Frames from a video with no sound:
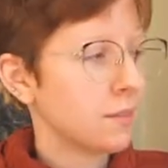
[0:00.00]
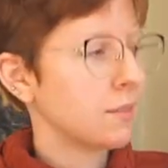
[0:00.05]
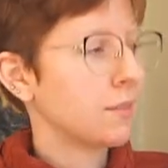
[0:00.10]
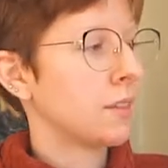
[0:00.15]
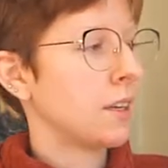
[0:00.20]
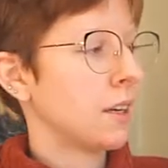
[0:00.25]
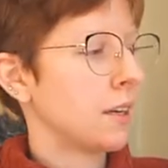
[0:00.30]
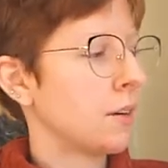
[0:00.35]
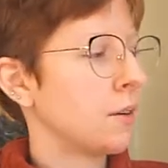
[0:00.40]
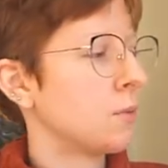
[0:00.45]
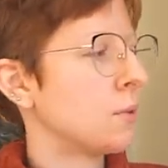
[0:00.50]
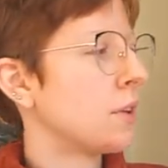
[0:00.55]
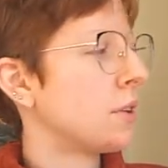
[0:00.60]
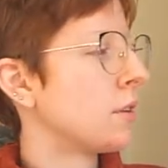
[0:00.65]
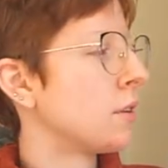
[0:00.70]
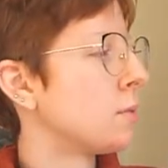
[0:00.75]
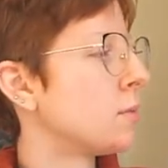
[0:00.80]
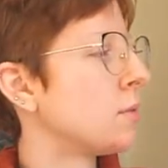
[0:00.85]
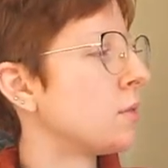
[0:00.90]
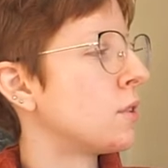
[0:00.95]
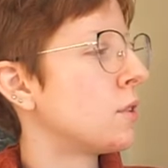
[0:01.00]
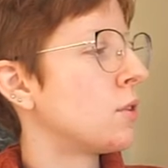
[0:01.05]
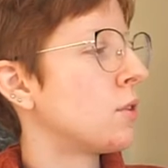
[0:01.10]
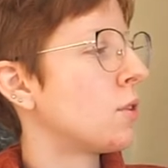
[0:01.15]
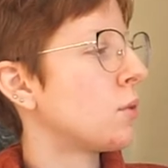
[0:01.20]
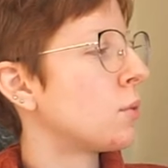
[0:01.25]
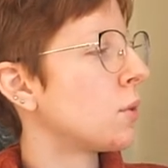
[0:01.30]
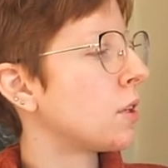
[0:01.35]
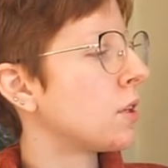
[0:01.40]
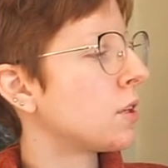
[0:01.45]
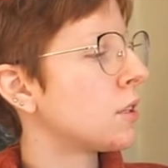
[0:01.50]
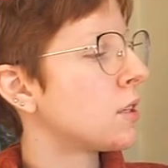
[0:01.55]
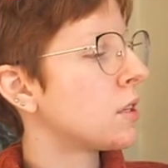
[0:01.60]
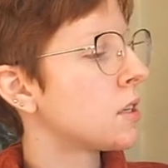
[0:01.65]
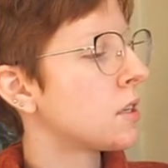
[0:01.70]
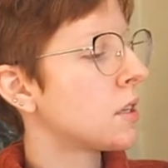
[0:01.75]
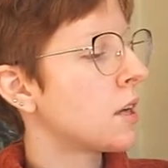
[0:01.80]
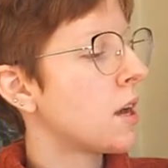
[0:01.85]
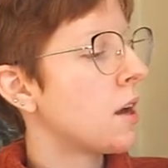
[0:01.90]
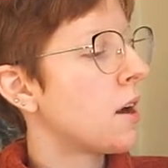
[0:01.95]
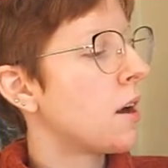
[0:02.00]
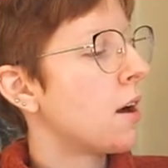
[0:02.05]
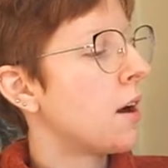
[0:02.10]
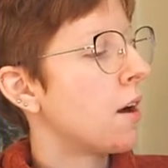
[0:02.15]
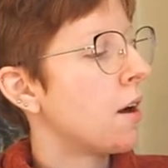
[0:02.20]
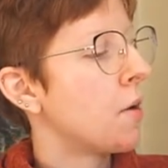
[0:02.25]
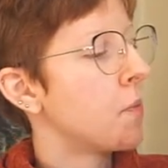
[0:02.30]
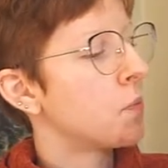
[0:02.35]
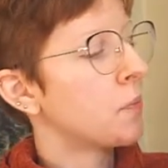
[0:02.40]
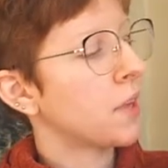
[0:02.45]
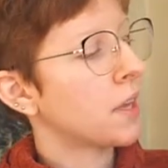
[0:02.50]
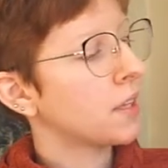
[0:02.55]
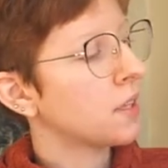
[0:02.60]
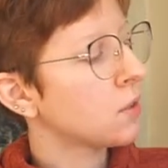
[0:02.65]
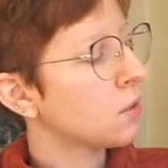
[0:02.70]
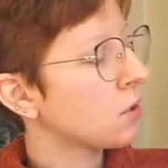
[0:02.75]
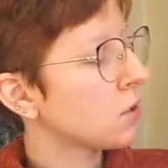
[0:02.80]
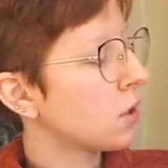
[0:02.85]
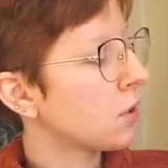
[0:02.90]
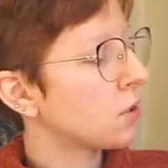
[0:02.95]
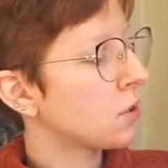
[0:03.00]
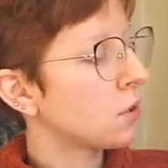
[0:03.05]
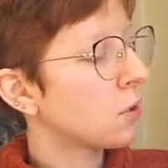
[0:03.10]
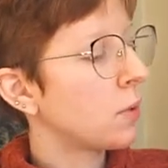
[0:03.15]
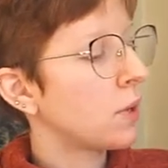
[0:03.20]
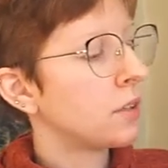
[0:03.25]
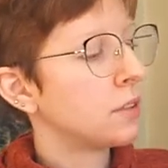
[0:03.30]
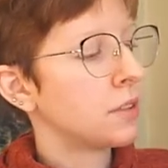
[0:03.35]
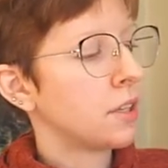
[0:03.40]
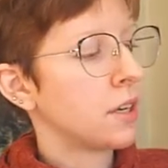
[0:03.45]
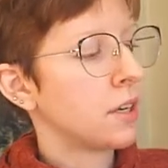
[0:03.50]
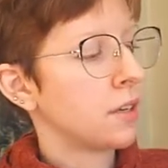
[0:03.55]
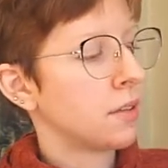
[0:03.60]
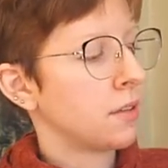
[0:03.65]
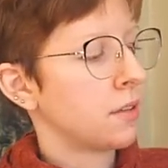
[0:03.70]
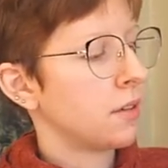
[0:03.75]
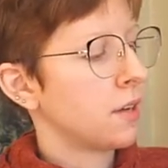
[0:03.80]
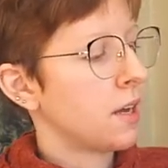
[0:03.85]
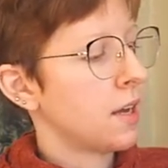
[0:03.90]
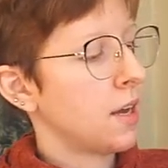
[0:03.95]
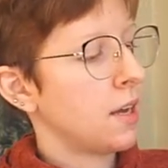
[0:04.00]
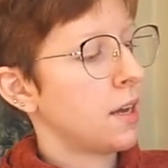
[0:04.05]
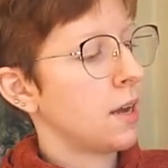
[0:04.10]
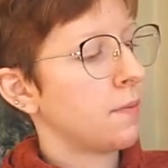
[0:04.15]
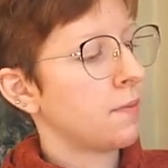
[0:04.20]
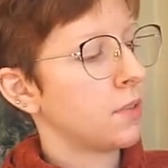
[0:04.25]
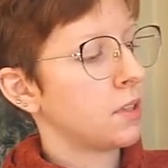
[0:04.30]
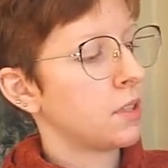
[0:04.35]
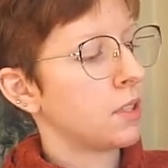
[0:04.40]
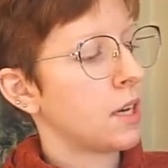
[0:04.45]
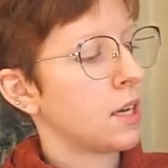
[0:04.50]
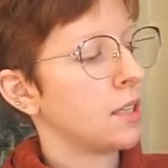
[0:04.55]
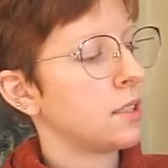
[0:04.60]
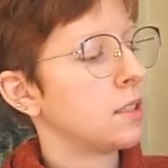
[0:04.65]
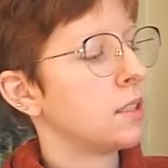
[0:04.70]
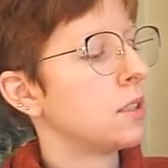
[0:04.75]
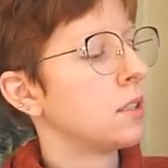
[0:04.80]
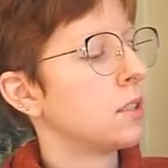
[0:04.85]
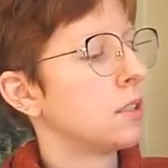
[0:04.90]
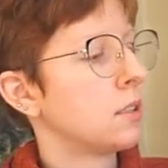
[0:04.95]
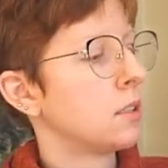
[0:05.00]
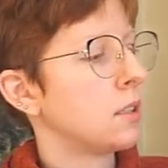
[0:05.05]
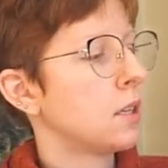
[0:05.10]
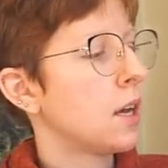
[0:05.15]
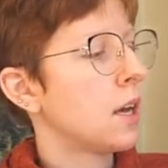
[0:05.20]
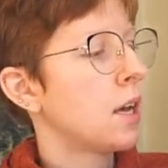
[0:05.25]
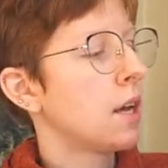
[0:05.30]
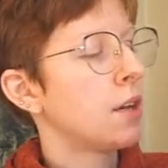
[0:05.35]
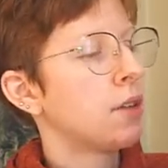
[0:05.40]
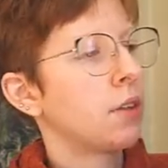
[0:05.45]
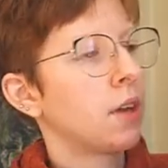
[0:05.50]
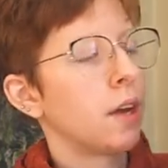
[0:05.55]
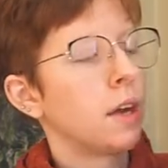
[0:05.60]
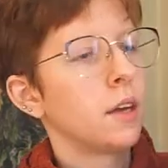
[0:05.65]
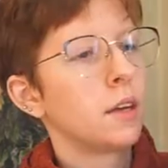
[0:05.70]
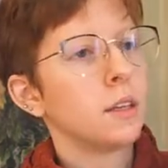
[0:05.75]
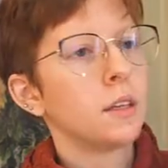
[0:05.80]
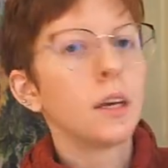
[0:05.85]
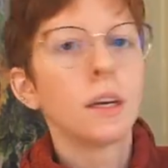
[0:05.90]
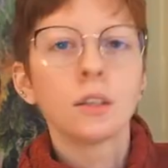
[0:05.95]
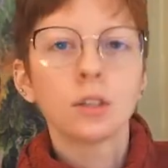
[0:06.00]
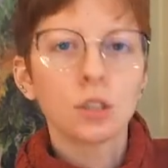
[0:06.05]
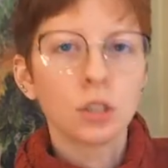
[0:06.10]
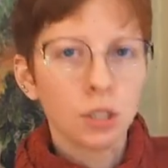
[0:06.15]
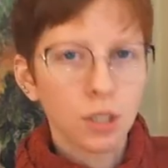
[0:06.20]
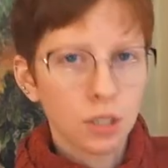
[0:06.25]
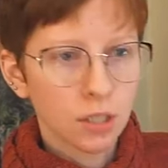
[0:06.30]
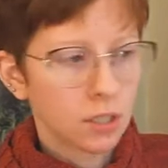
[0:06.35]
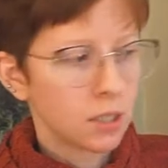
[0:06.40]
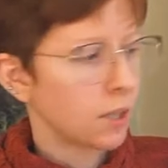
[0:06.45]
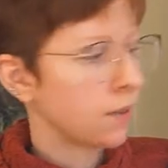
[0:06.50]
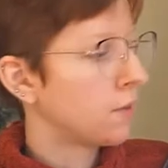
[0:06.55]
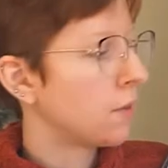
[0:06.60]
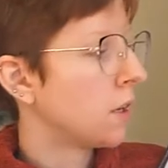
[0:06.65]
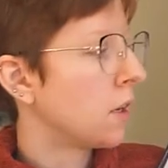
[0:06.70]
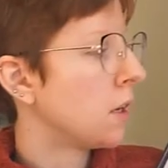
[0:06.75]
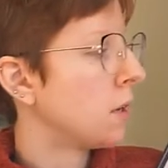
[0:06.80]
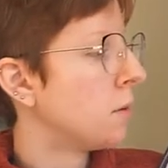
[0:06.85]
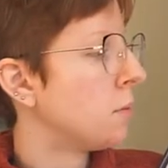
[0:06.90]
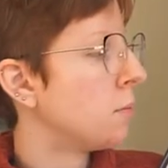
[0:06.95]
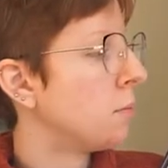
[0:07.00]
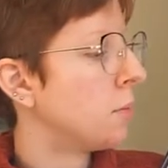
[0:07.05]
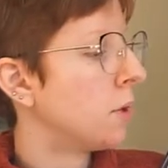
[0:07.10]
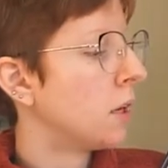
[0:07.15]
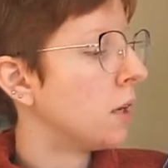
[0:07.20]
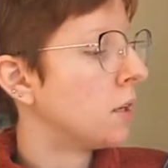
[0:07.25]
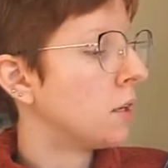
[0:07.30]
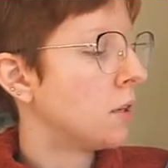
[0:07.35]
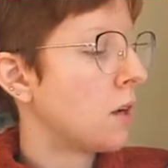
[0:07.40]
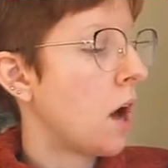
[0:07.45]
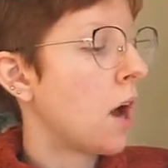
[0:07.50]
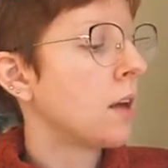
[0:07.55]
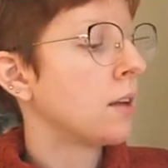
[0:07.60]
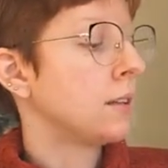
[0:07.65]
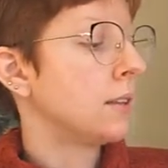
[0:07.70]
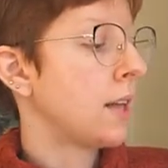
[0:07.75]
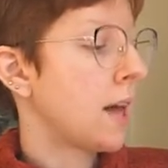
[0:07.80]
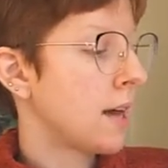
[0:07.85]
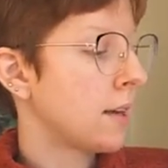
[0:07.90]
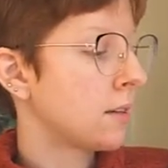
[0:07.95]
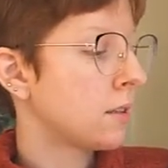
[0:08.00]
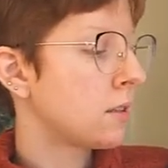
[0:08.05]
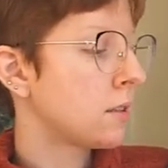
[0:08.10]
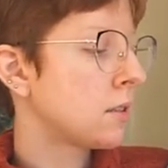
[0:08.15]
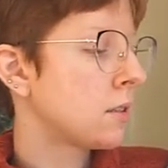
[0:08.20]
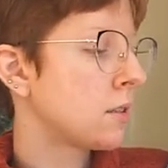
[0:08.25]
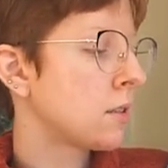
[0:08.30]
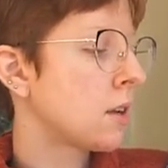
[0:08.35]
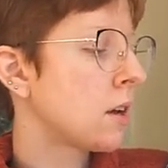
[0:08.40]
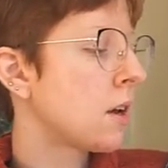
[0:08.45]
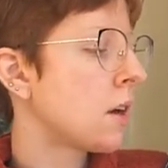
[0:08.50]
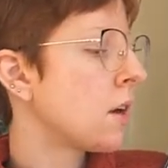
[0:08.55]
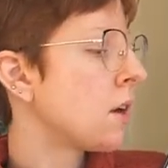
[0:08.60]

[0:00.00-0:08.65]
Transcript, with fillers: like a rhythm to the words, um, and this was also well done and emphasizes that yes, she different but not less.